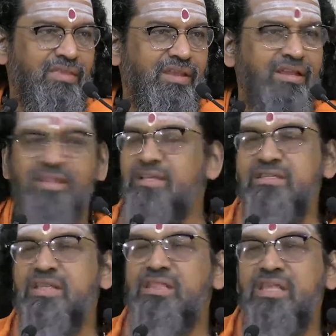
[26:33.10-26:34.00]
There is
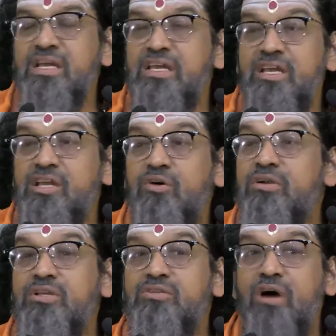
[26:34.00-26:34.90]
nothing ego
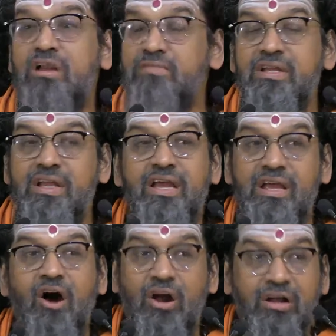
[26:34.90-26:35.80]
dissolving a
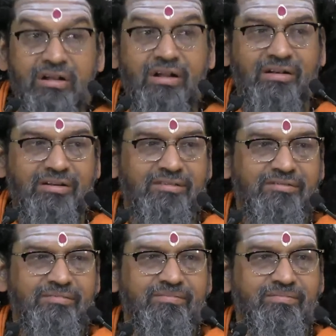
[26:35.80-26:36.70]
altar.
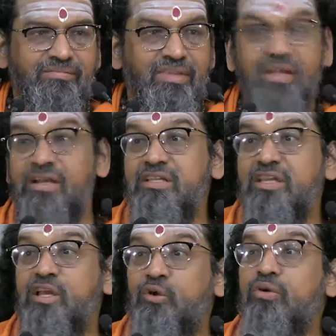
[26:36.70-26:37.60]
It is
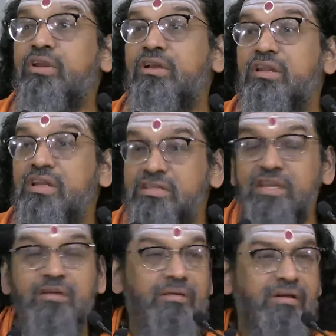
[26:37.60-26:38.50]
ego increasing